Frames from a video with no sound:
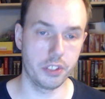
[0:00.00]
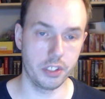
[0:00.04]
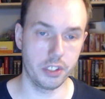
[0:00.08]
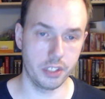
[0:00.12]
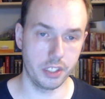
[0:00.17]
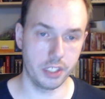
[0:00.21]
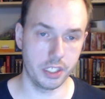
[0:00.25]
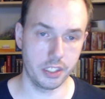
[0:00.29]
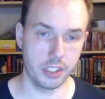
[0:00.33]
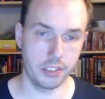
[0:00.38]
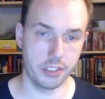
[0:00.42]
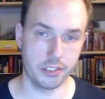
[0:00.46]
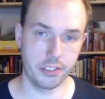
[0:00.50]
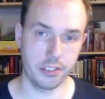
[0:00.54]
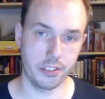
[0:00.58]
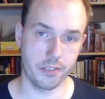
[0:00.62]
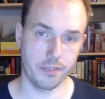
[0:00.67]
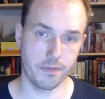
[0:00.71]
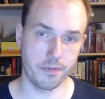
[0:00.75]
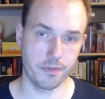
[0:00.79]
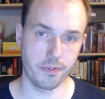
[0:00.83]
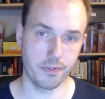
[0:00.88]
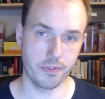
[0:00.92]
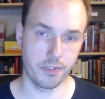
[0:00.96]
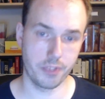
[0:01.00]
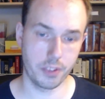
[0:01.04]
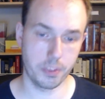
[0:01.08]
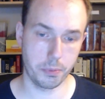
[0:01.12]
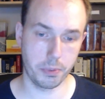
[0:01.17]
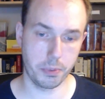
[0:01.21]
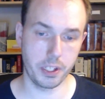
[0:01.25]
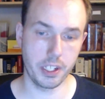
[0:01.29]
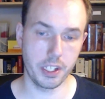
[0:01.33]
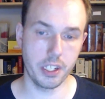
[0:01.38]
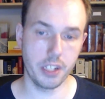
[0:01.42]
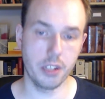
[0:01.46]
It is the
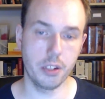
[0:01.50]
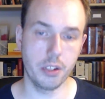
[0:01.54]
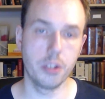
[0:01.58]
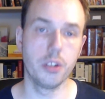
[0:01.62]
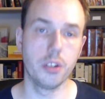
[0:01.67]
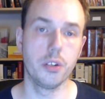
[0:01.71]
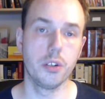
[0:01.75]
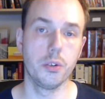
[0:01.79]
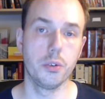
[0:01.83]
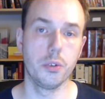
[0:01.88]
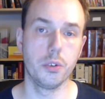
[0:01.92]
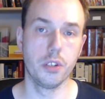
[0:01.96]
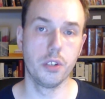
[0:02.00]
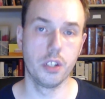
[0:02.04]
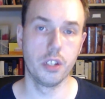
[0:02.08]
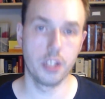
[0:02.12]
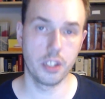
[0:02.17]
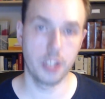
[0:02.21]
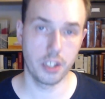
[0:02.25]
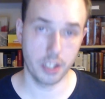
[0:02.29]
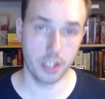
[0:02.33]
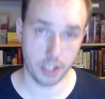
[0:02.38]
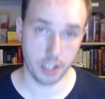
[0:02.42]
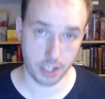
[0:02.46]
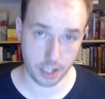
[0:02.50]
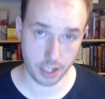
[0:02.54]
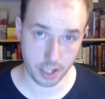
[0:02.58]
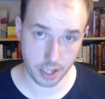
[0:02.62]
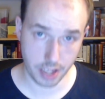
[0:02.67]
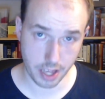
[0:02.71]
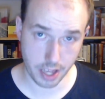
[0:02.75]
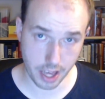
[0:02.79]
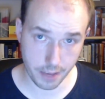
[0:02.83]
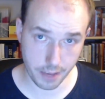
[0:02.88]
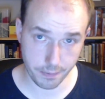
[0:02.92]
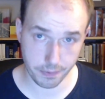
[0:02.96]
player who
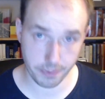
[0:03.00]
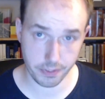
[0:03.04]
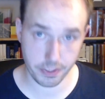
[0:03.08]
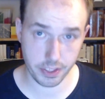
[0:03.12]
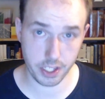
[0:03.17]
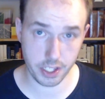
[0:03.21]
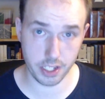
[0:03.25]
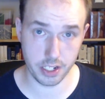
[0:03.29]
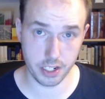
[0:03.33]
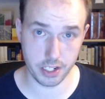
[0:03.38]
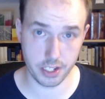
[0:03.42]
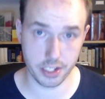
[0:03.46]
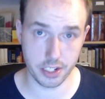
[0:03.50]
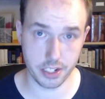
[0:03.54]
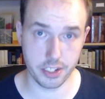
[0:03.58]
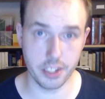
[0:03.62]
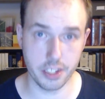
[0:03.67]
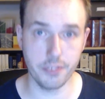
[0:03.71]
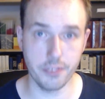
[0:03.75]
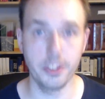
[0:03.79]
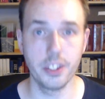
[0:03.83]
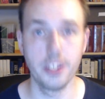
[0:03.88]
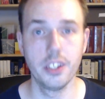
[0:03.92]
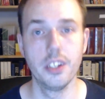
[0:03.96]
have the initiative.